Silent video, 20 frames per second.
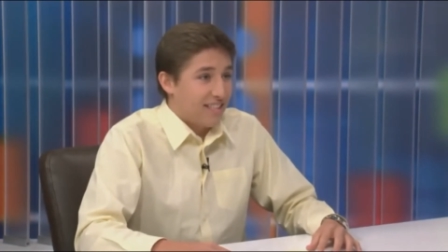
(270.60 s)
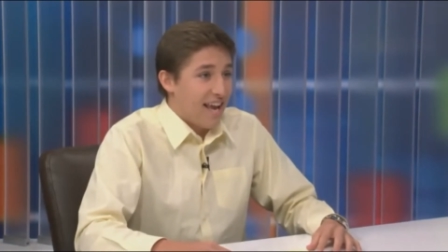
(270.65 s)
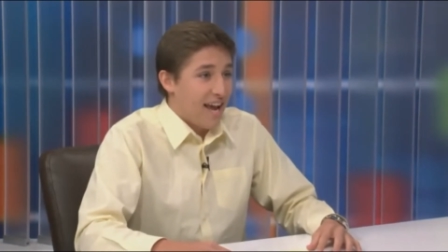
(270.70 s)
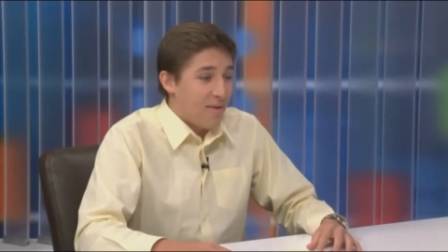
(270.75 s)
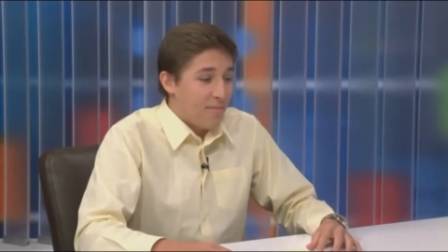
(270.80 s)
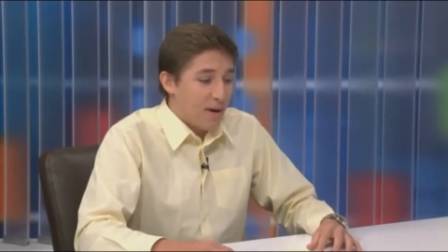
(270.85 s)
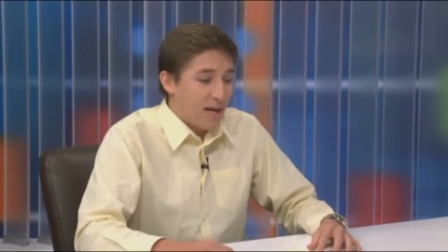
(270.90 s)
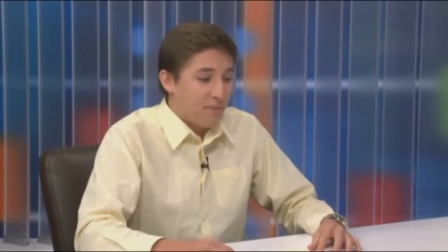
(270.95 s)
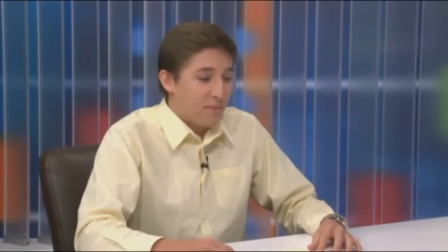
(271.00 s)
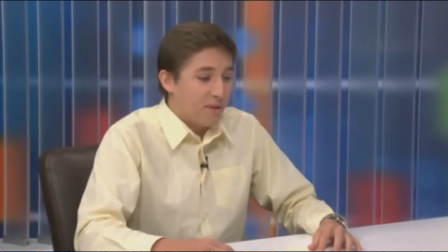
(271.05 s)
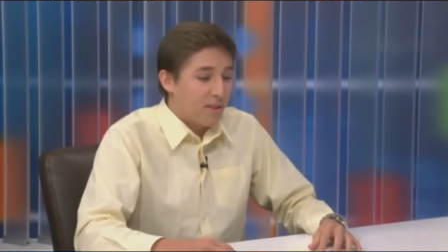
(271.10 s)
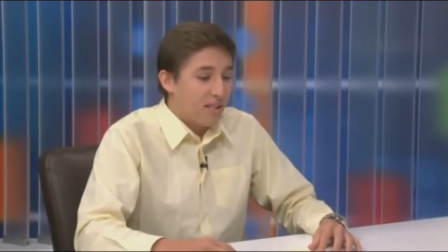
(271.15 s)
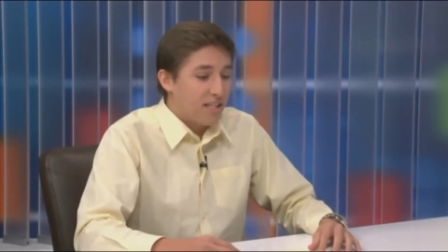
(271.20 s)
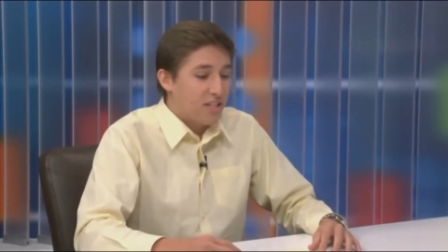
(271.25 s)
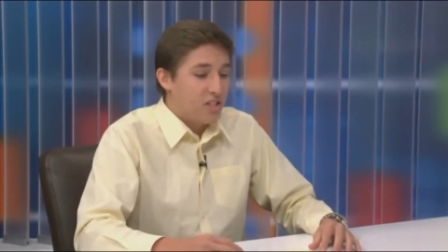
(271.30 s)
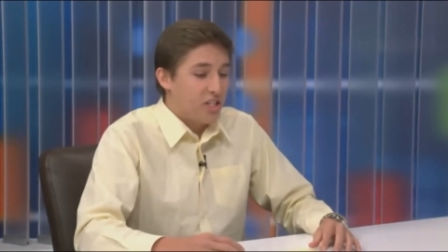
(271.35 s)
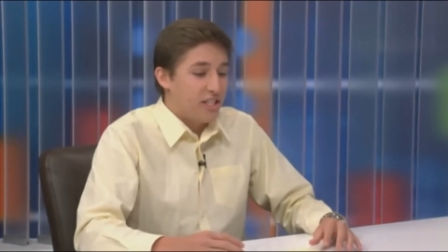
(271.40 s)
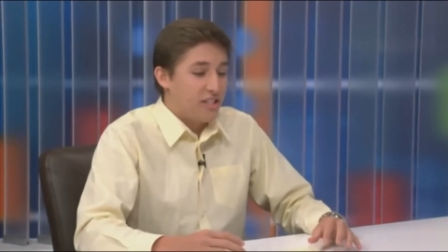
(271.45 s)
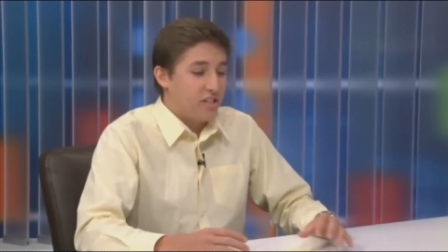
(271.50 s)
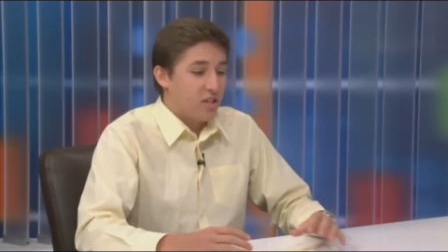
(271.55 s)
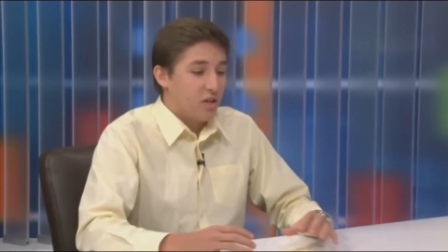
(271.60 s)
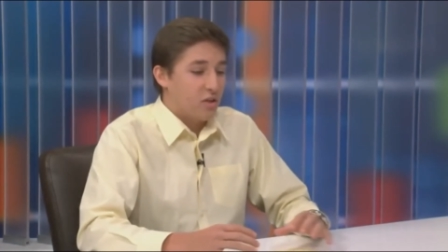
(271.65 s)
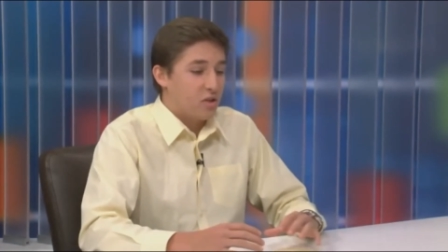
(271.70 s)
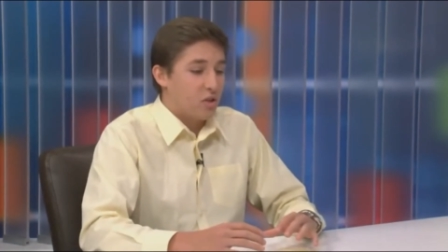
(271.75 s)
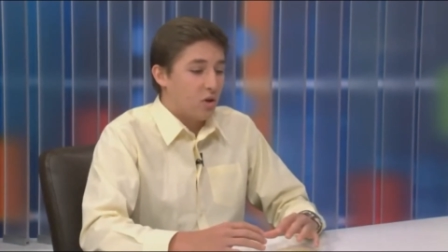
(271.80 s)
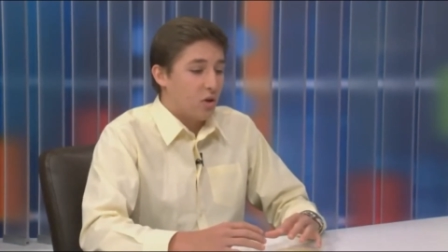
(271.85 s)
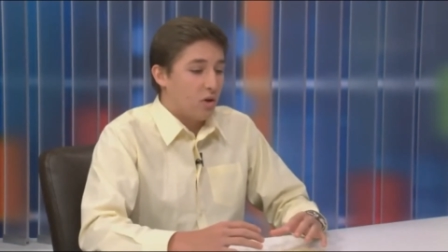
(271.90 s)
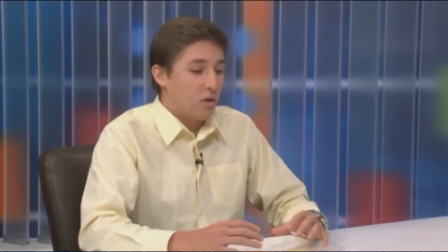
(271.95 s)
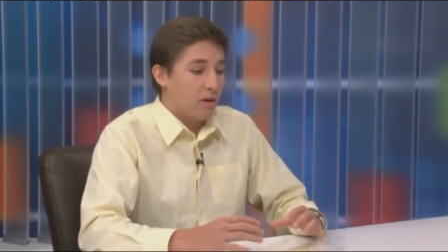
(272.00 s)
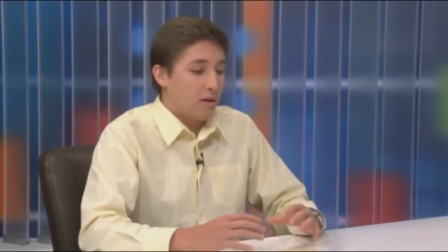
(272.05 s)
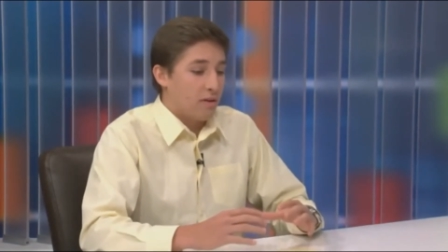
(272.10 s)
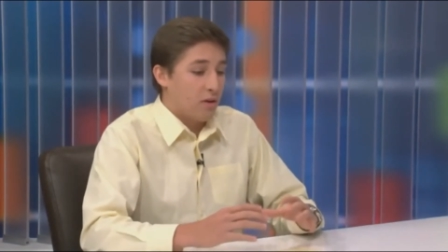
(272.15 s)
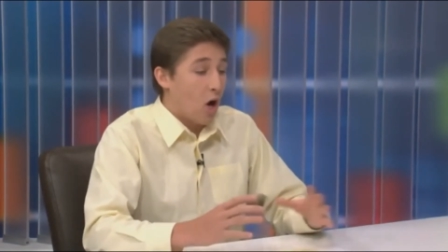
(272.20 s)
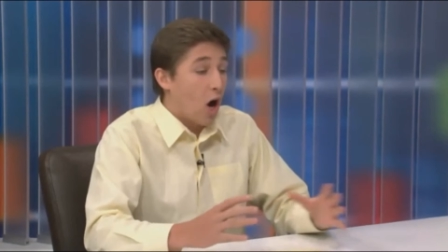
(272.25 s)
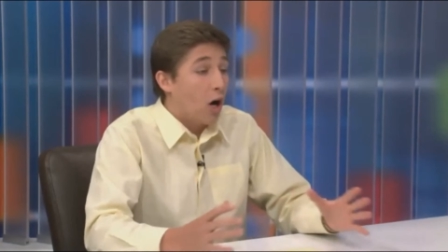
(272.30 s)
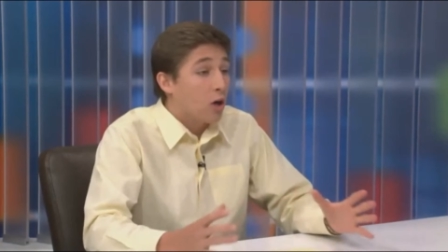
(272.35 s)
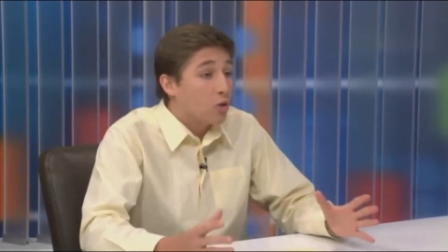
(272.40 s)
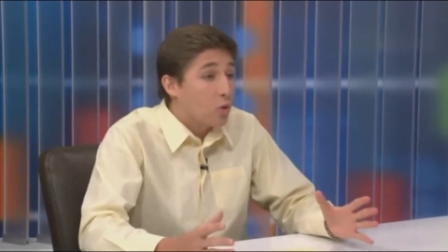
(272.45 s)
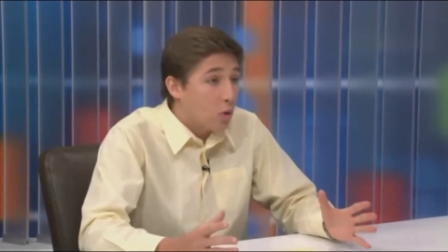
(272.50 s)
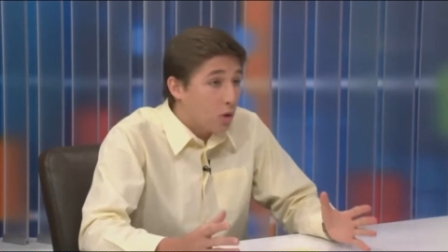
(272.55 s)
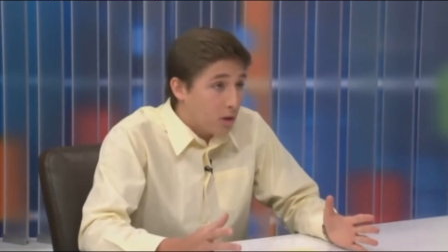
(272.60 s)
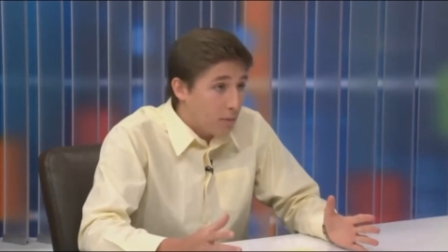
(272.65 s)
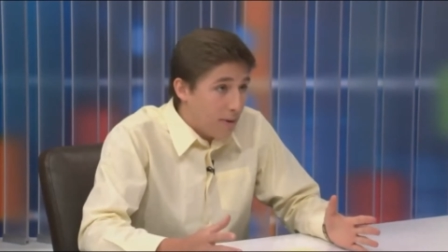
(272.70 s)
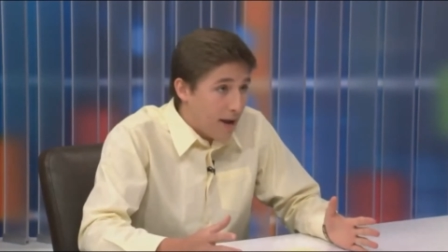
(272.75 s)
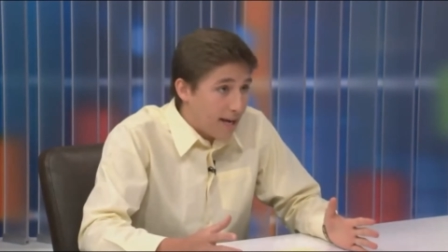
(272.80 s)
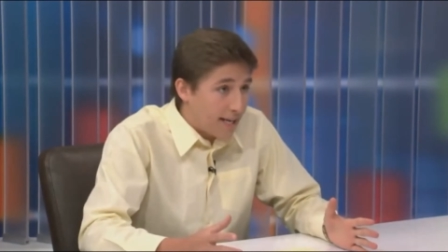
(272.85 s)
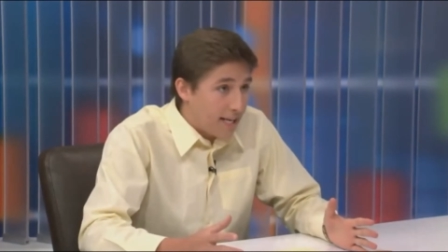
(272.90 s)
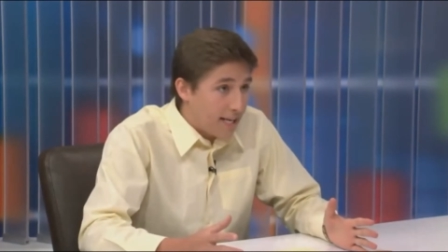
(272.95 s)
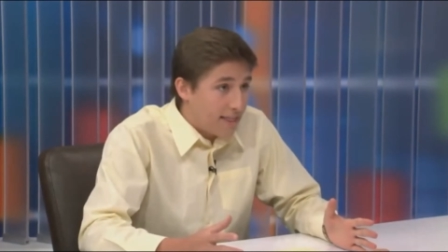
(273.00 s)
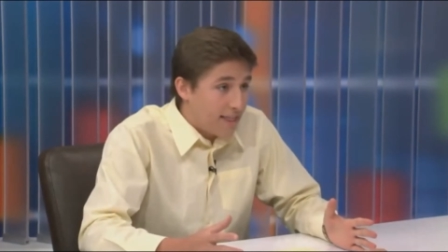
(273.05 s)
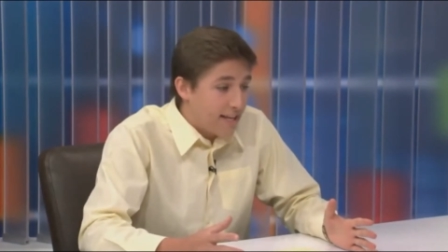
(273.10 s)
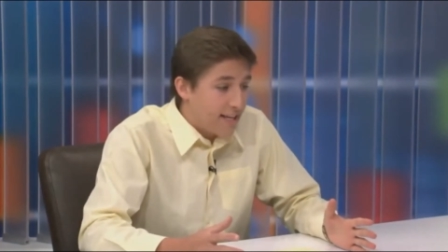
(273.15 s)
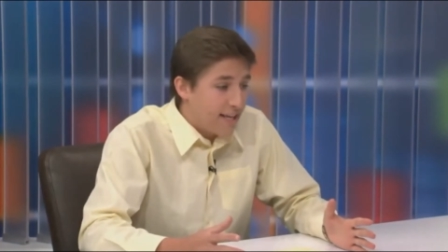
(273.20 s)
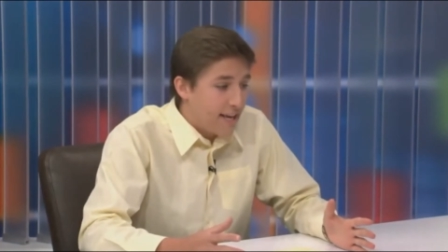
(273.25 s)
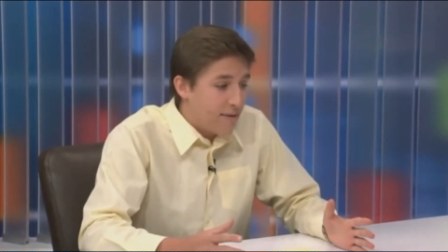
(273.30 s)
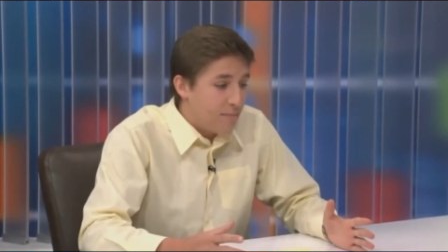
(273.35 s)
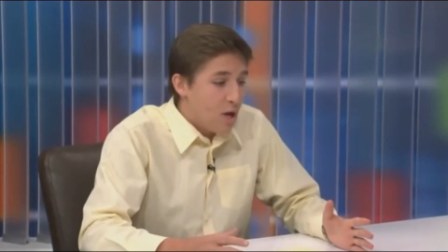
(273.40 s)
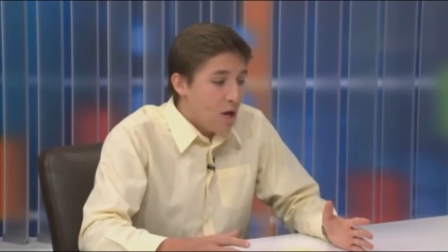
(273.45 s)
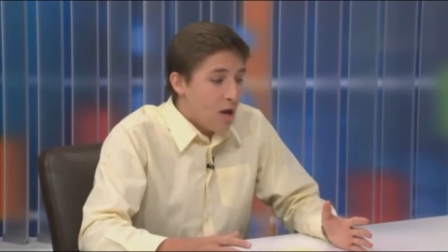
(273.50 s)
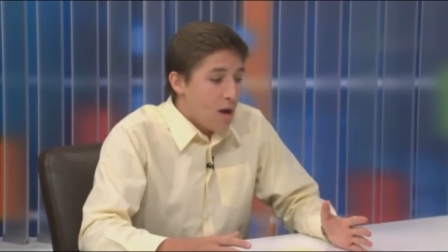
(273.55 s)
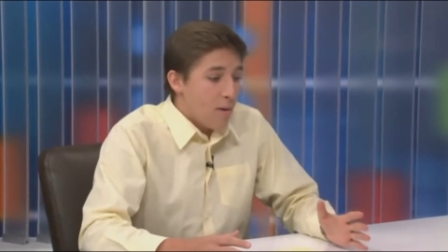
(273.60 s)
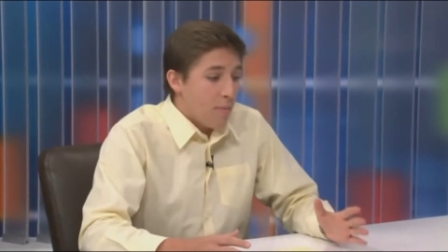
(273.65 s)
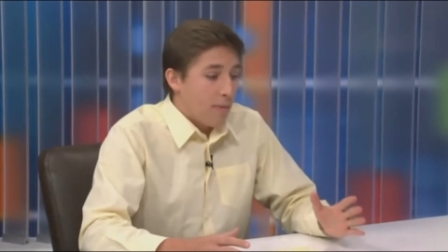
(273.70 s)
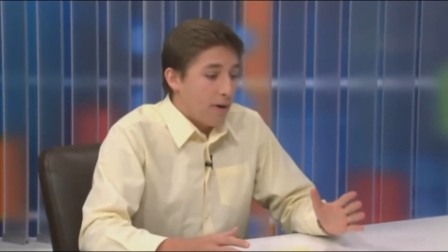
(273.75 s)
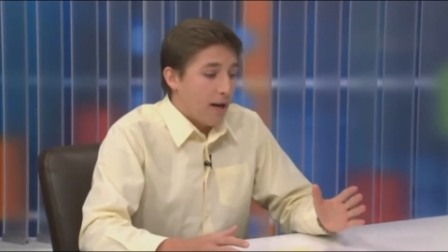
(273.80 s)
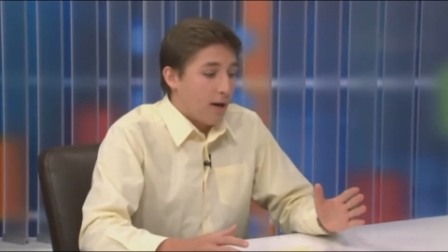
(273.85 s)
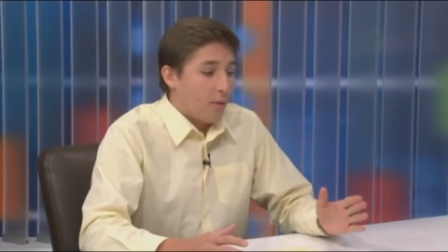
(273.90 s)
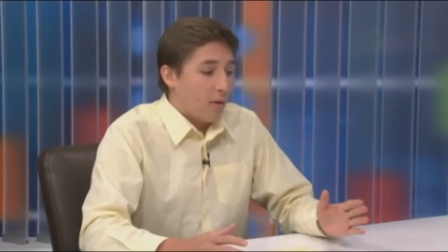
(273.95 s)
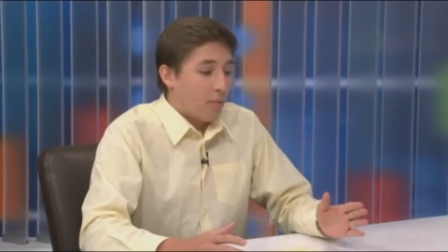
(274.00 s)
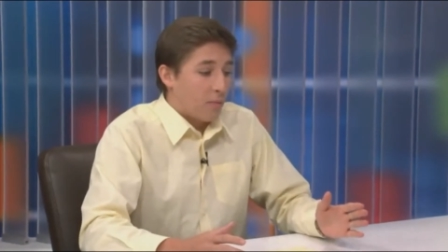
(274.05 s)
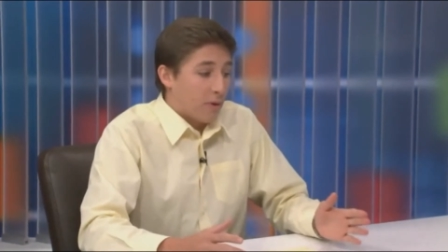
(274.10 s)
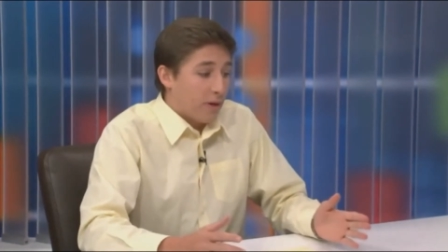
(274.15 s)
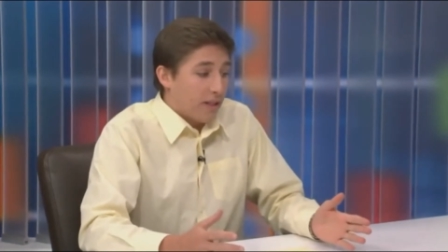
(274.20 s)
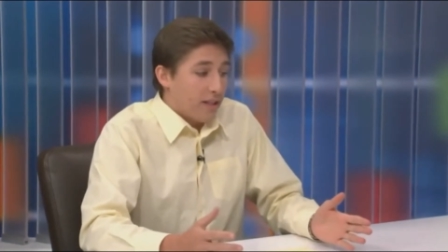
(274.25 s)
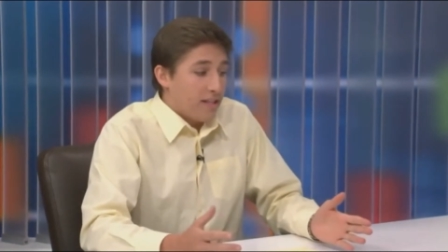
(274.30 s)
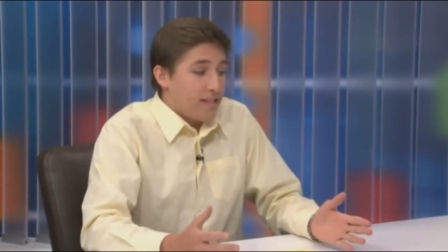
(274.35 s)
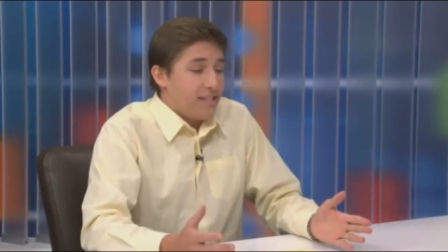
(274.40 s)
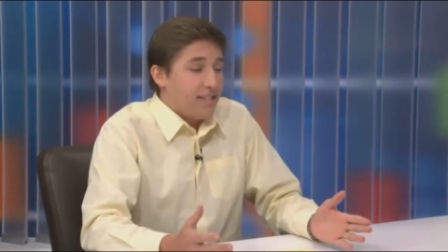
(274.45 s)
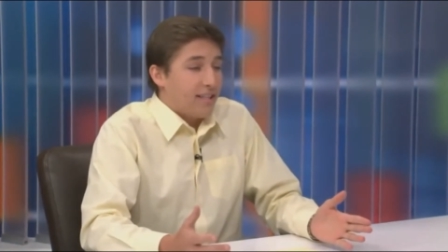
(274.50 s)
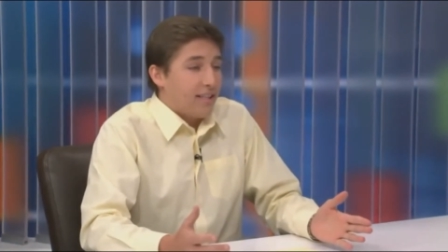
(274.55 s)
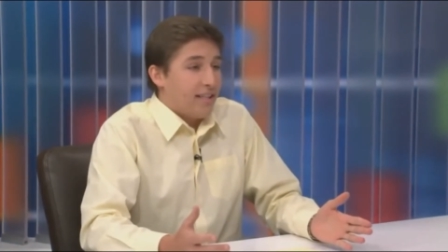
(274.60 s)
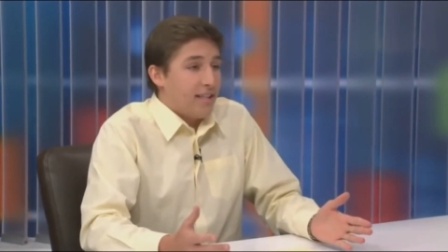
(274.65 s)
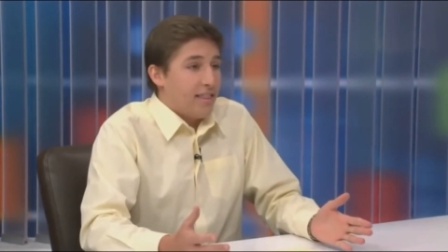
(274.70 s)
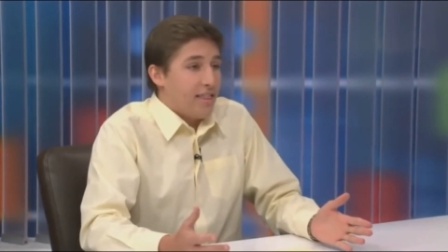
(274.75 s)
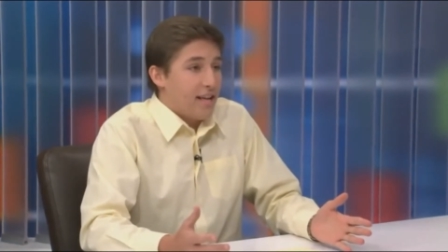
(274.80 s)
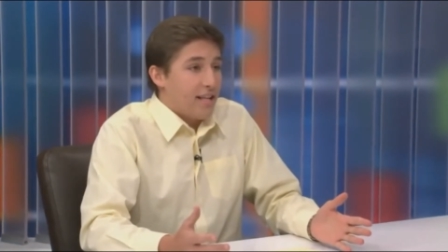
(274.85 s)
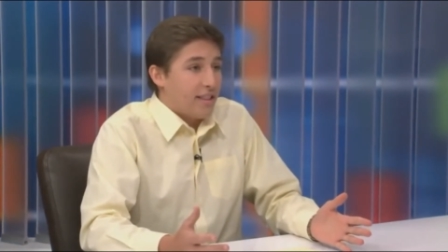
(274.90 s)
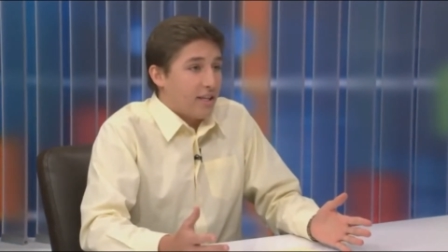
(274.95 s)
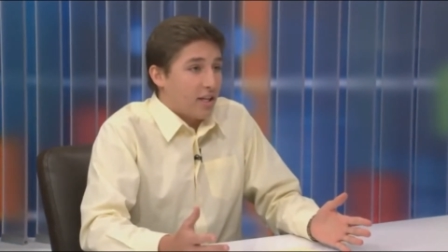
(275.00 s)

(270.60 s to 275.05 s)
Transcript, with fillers: Yeah, Mike McGlinchey, so, so non-quarterback, I think him, but I realistically think